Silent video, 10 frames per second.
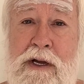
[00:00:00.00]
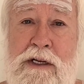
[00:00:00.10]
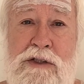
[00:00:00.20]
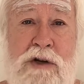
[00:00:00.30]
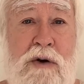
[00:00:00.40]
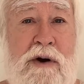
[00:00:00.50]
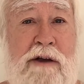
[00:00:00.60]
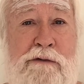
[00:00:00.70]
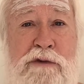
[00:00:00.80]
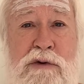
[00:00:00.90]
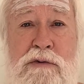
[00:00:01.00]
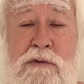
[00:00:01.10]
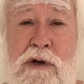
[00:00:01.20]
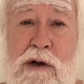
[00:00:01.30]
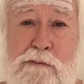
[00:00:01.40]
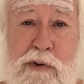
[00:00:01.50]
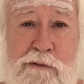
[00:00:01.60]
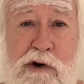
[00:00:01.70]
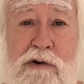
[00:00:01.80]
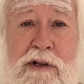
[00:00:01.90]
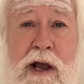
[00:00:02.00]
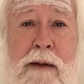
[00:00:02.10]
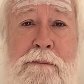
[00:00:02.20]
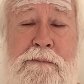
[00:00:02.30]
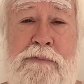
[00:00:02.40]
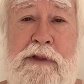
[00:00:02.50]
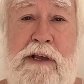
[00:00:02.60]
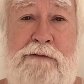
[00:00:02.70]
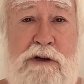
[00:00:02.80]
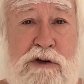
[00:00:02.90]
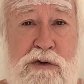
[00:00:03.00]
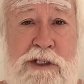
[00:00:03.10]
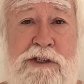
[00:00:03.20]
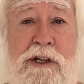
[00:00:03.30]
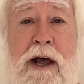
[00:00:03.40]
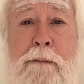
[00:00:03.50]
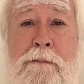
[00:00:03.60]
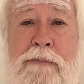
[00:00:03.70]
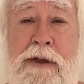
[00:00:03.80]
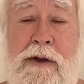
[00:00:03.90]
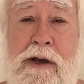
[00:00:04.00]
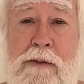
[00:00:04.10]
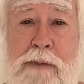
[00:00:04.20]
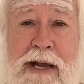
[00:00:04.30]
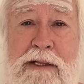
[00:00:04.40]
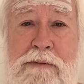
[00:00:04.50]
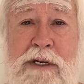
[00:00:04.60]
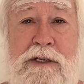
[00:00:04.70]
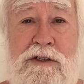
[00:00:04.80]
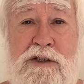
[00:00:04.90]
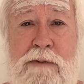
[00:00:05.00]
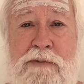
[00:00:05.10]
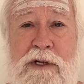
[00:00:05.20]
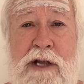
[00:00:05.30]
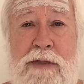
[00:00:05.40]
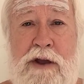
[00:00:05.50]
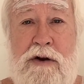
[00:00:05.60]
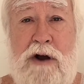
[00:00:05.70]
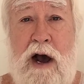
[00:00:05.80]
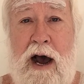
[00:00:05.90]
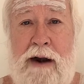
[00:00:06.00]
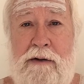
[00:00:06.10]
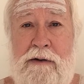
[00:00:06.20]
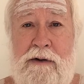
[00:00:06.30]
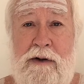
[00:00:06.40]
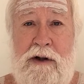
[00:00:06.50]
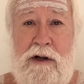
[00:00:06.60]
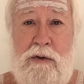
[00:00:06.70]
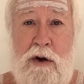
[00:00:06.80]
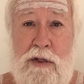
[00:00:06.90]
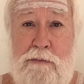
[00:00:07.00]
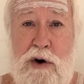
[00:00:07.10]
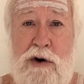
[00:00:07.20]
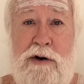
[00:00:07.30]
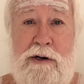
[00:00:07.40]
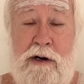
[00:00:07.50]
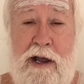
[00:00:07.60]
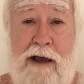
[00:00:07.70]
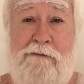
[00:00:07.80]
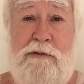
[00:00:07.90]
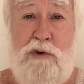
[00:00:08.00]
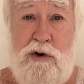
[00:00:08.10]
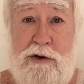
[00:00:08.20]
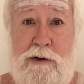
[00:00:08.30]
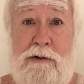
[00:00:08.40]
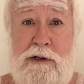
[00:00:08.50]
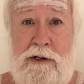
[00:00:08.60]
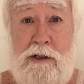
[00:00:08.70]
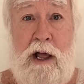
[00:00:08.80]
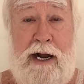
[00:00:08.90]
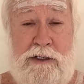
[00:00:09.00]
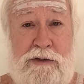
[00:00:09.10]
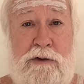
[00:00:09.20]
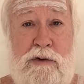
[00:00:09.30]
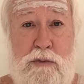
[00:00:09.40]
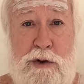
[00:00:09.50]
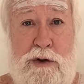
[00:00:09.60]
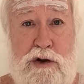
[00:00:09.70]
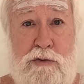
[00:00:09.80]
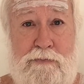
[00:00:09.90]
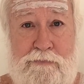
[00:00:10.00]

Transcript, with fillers: So if you pervert them, if you twist them and make them into something that they're not, well, the burden, a heavy burden, lies with you.